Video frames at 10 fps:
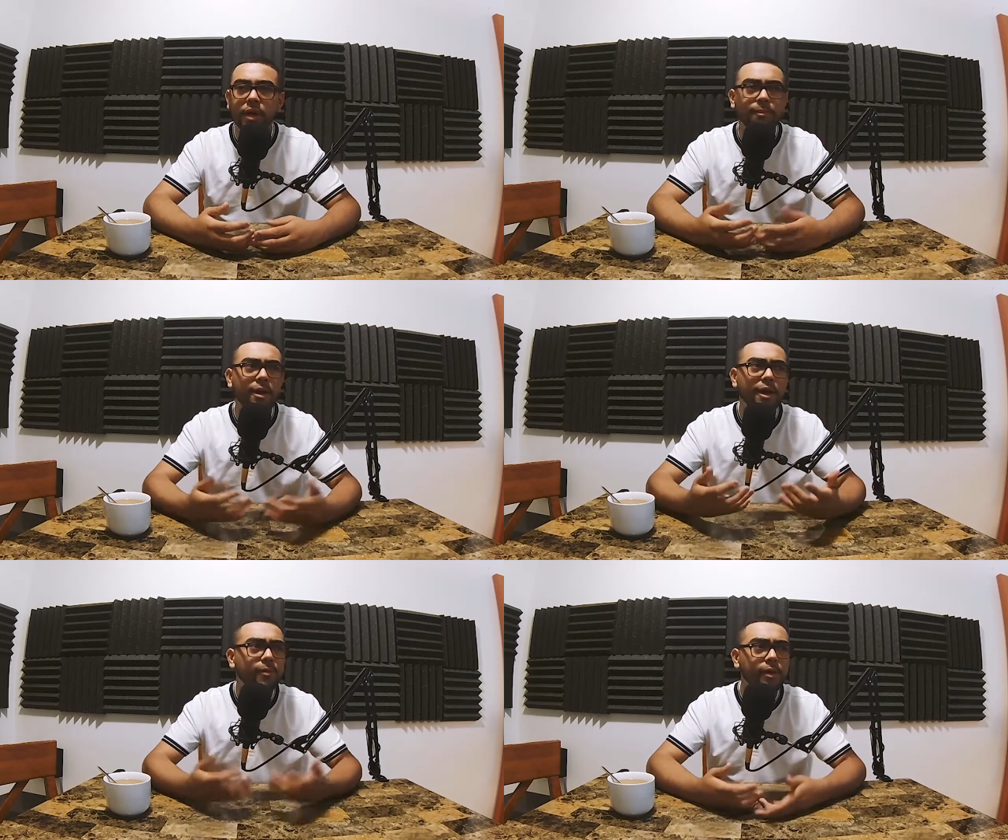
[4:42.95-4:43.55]
I'm
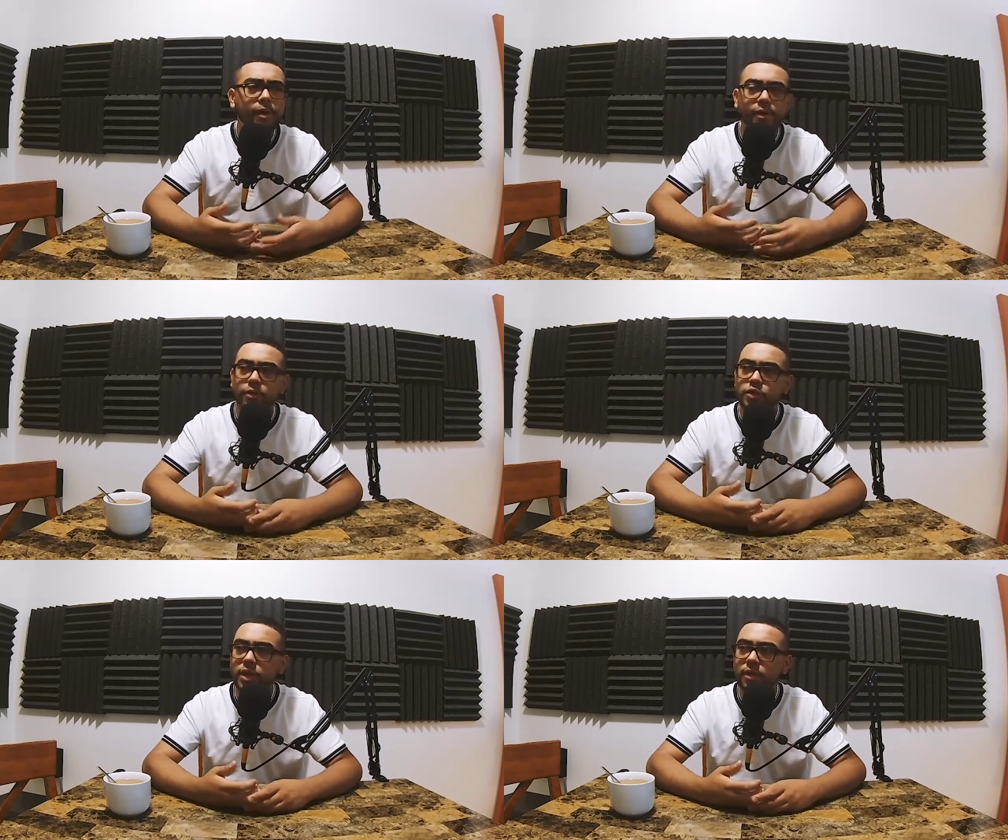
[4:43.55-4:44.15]
not able to
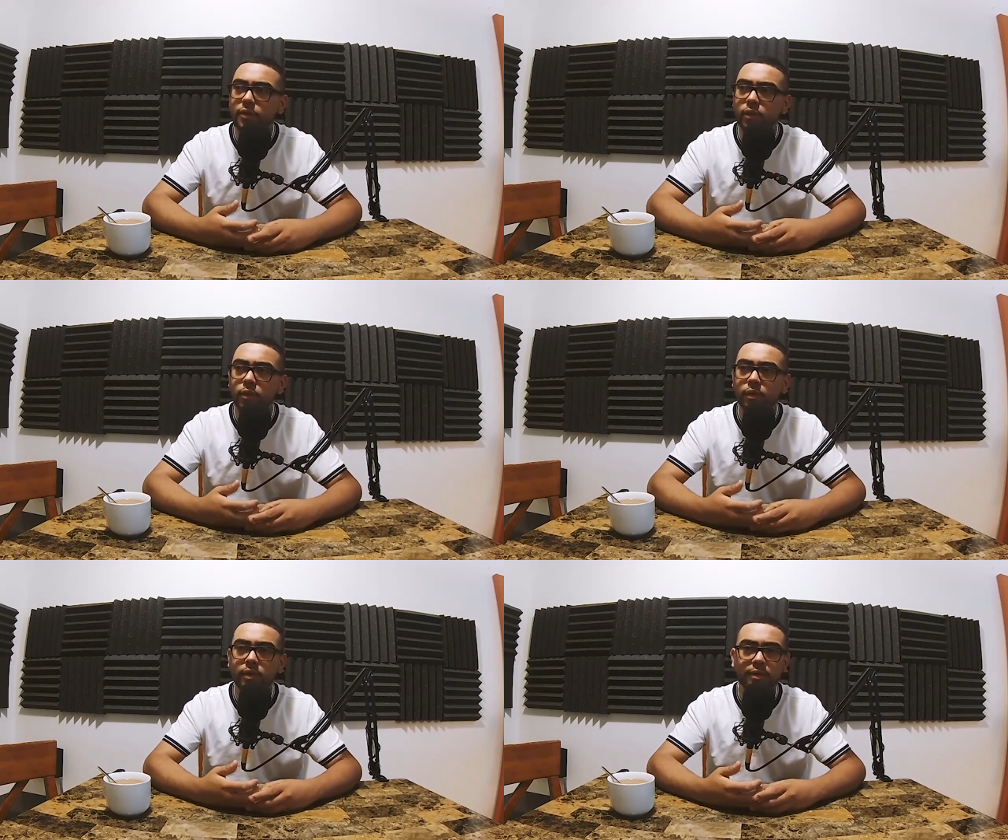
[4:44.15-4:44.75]
concentrate in
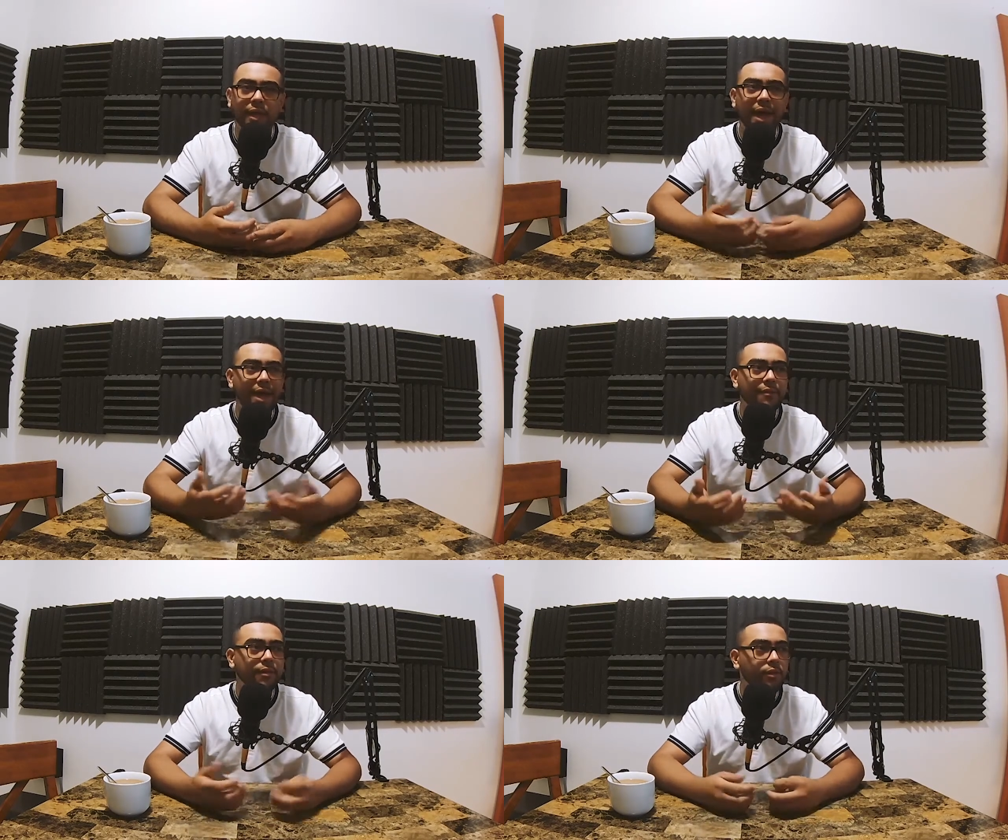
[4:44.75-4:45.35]
school because I
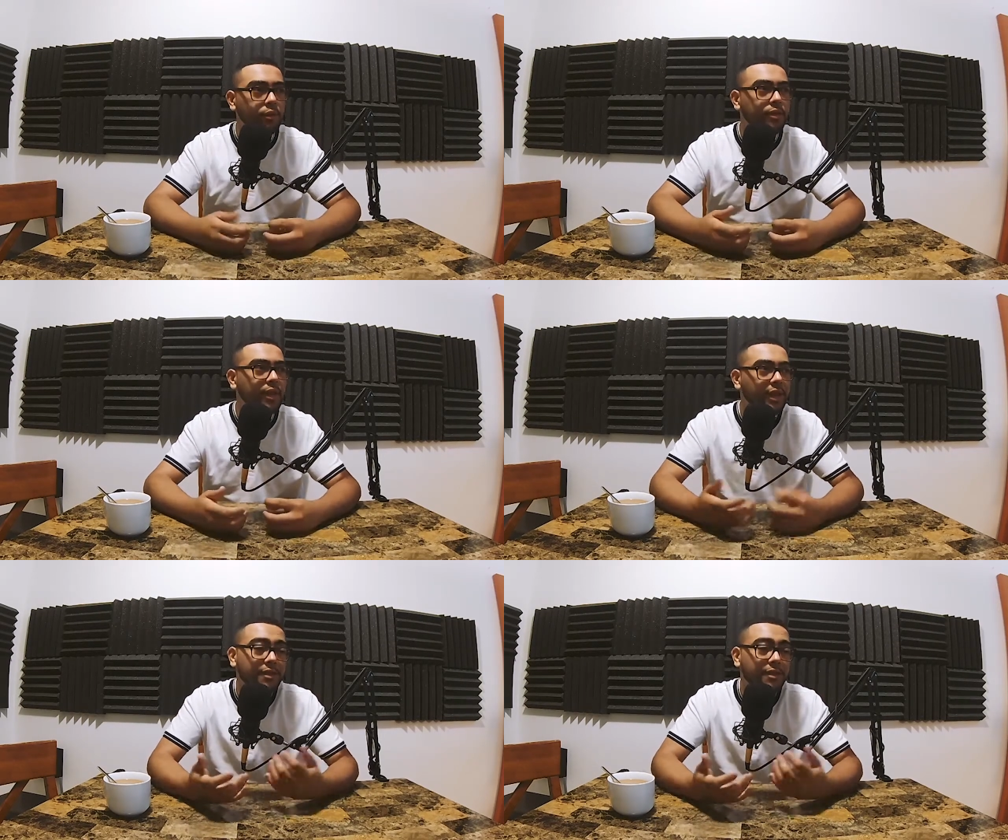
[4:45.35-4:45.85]
have this OCD.